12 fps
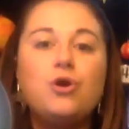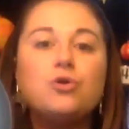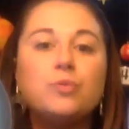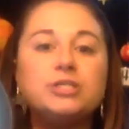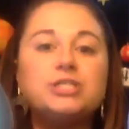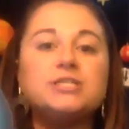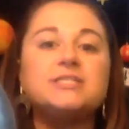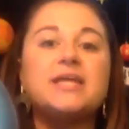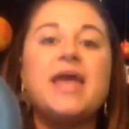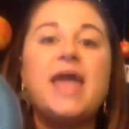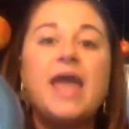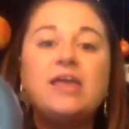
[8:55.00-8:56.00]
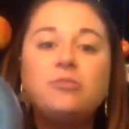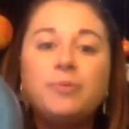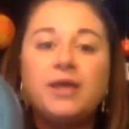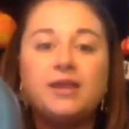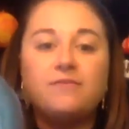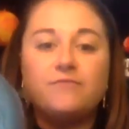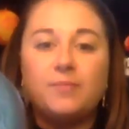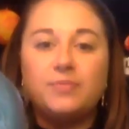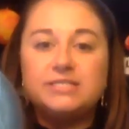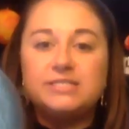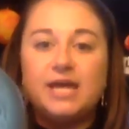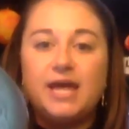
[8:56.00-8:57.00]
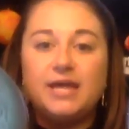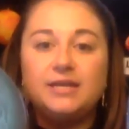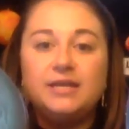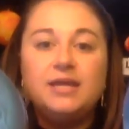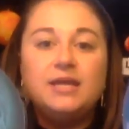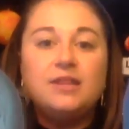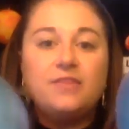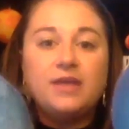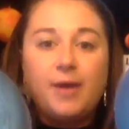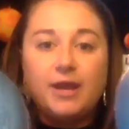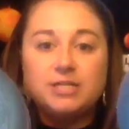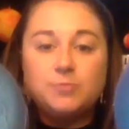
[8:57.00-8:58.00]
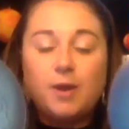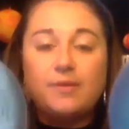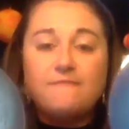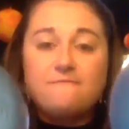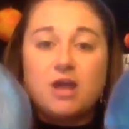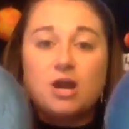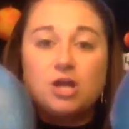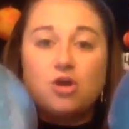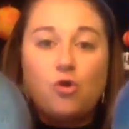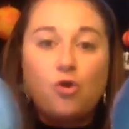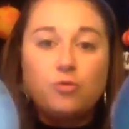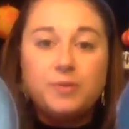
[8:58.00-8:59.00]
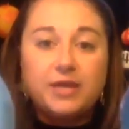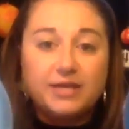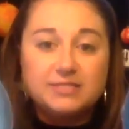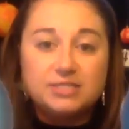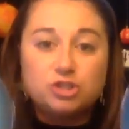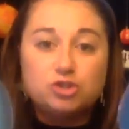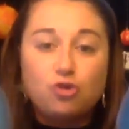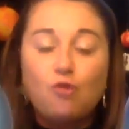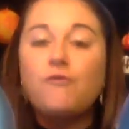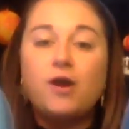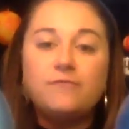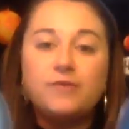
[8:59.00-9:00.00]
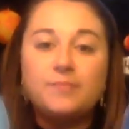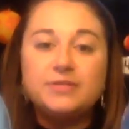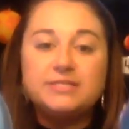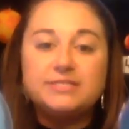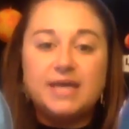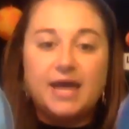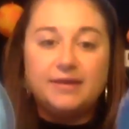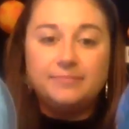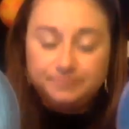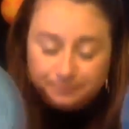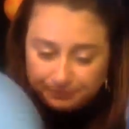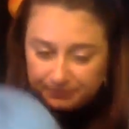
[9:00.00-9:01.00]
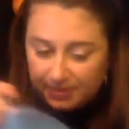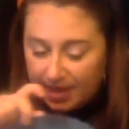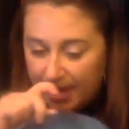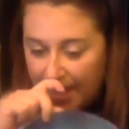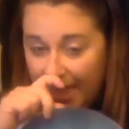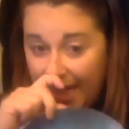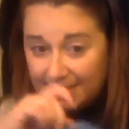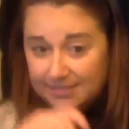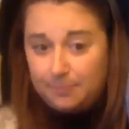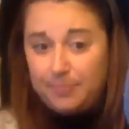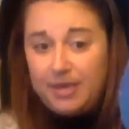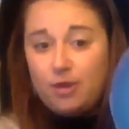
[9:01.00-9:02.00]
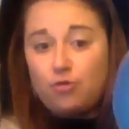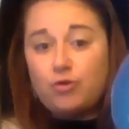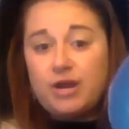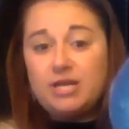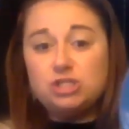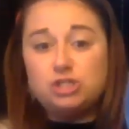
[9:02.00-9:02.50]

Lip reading: which is the 8th planet from the sun. Think about it, it's probably very cold because it's so far from the sun. It has a big, great